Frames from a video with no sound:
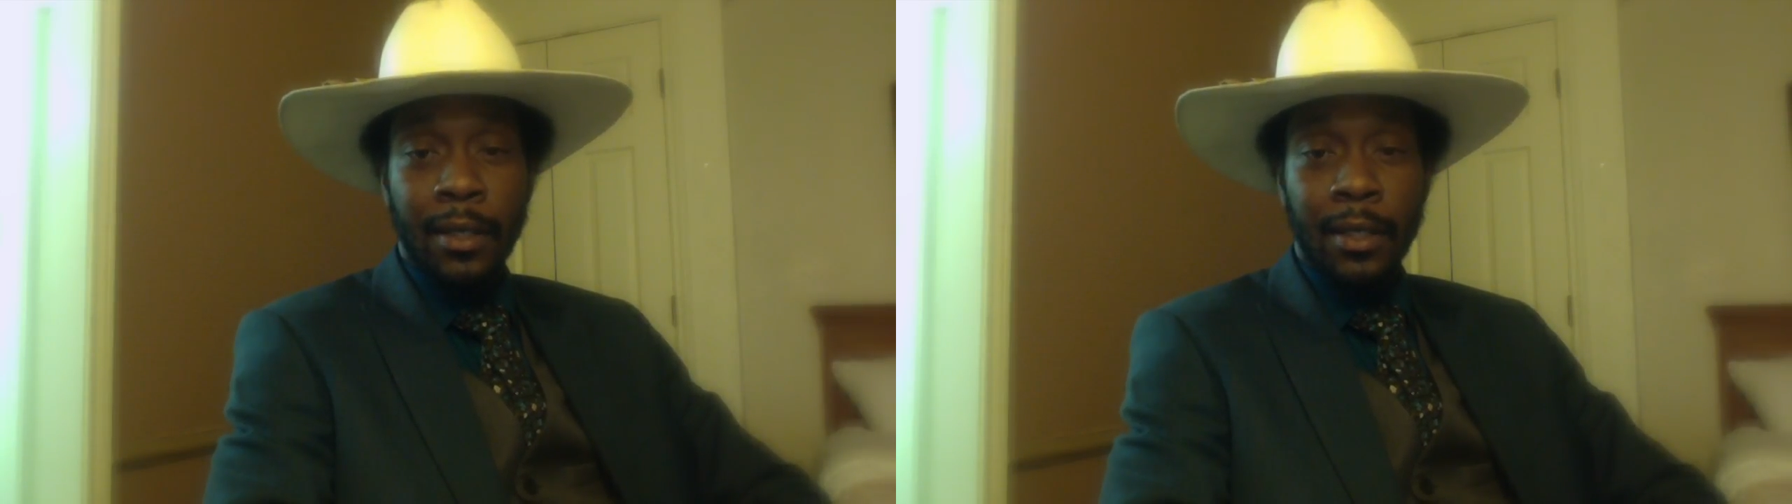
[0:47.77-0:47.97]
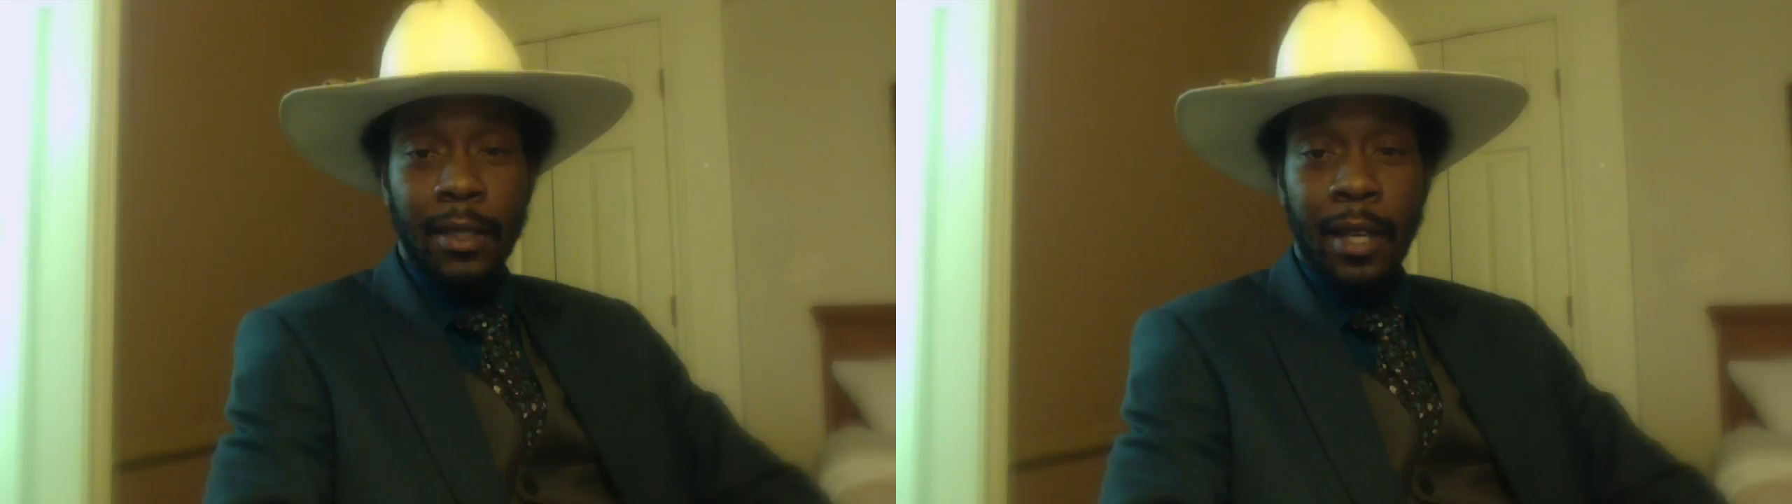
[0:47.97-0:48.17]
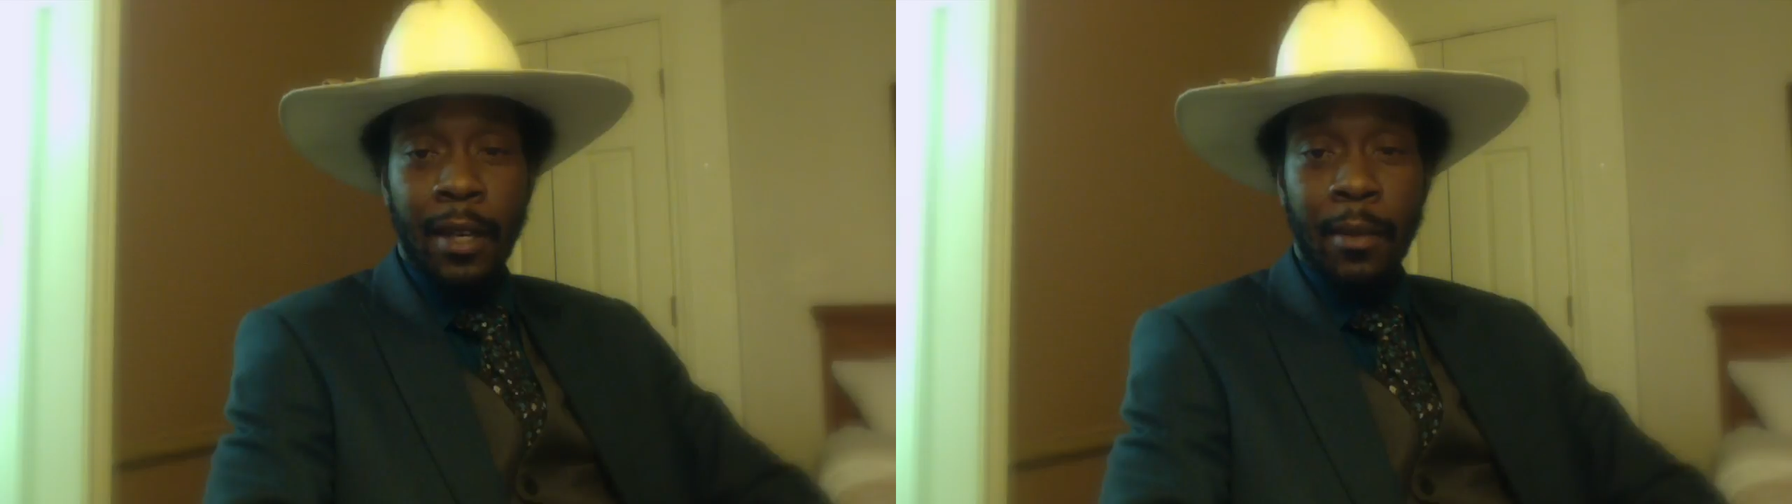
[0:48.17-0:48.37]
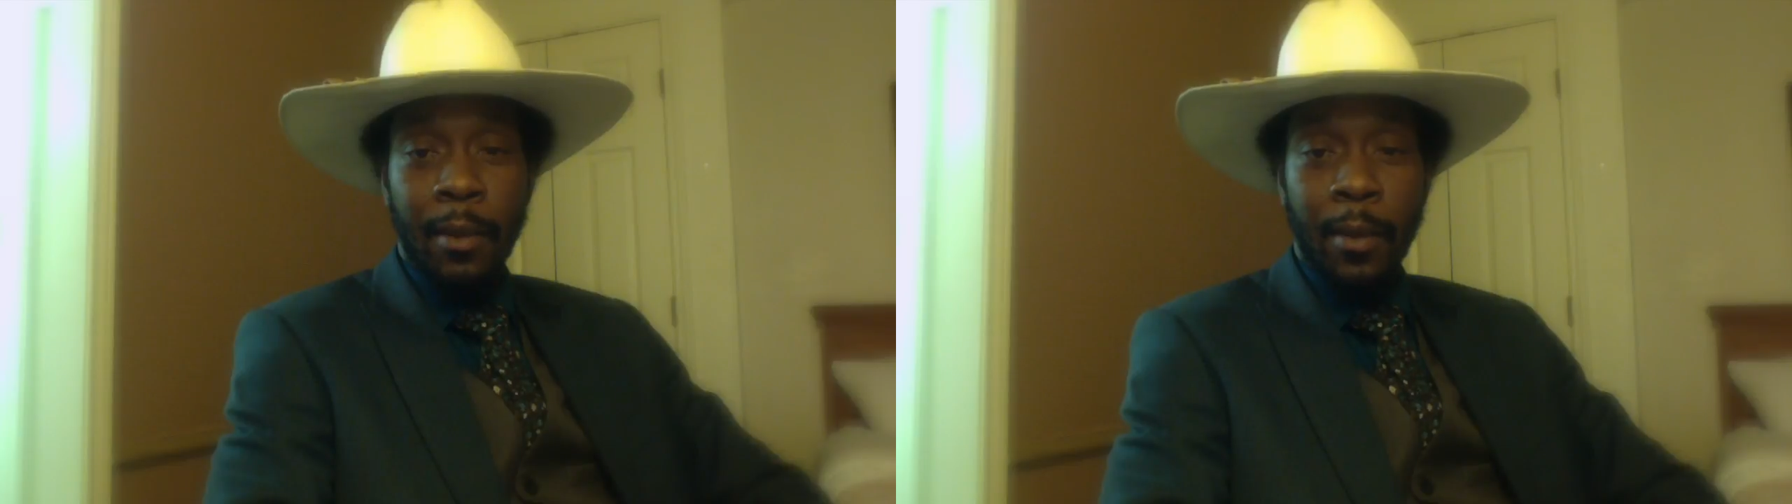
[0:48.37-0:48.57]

Because I am a